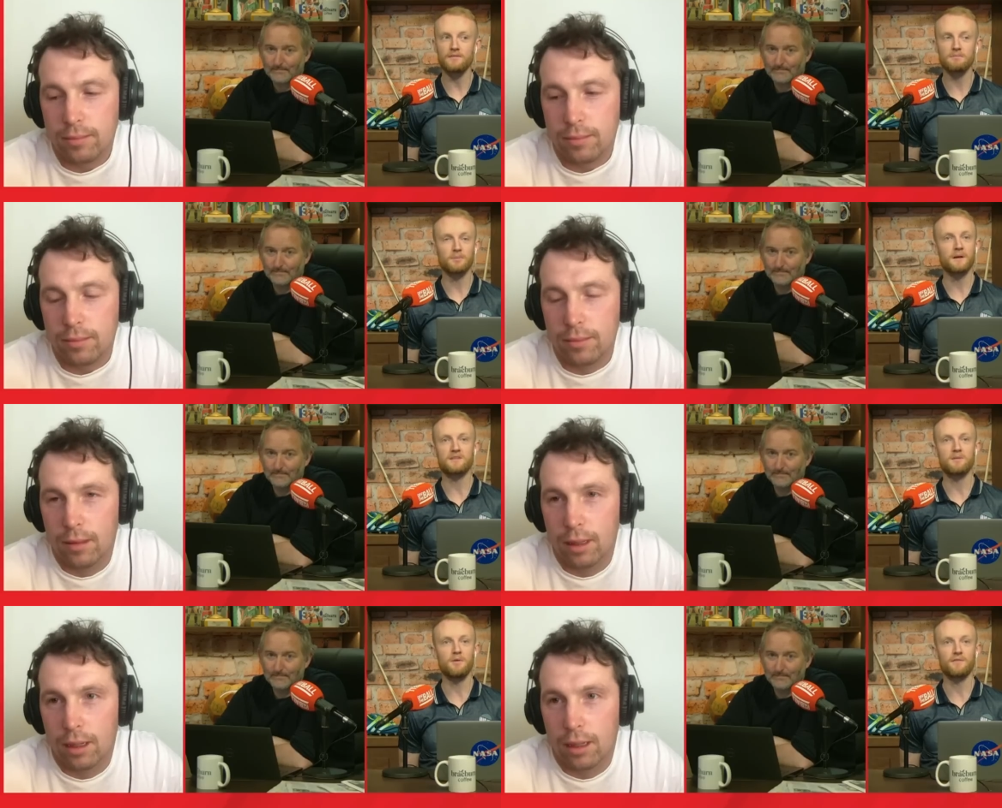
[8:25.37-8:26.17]

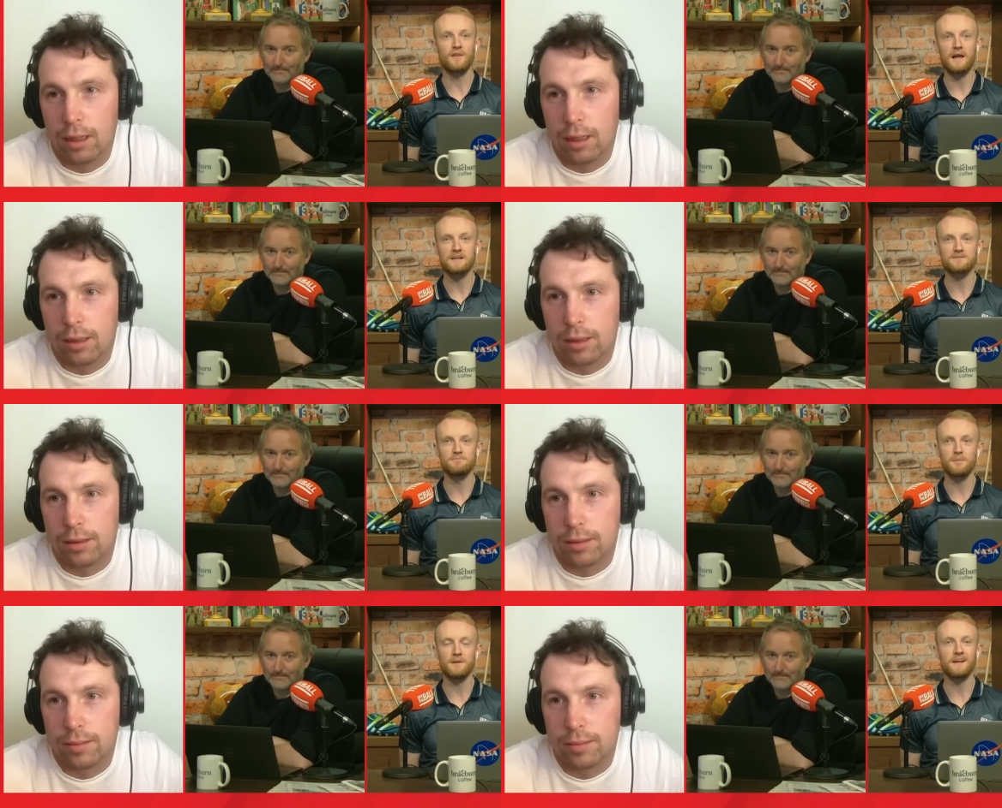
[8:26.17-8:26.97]
Speaker 1: McManus came on for the
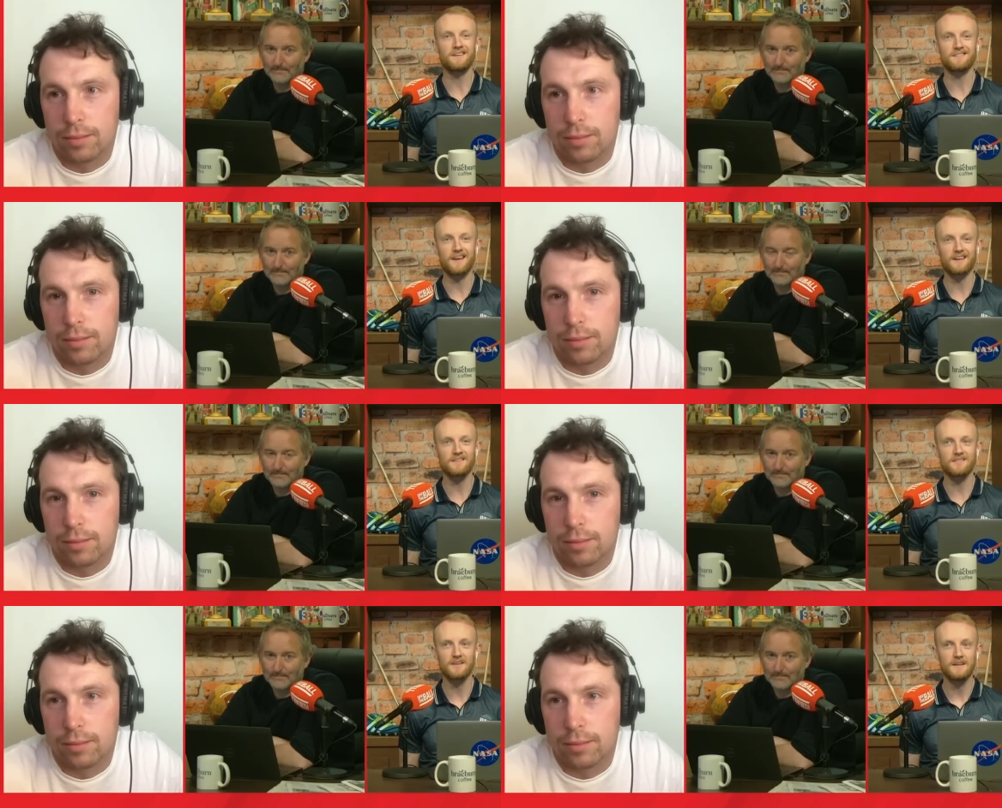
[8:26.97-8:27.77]
last maybe ninety
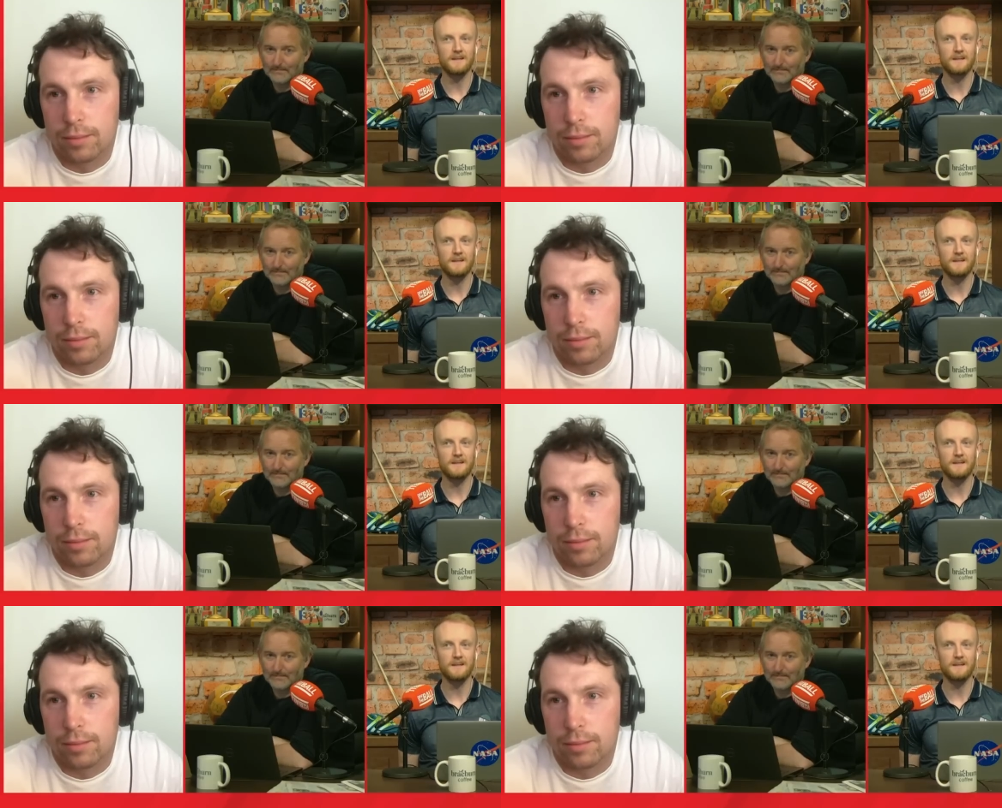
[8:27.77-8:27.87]
seconds.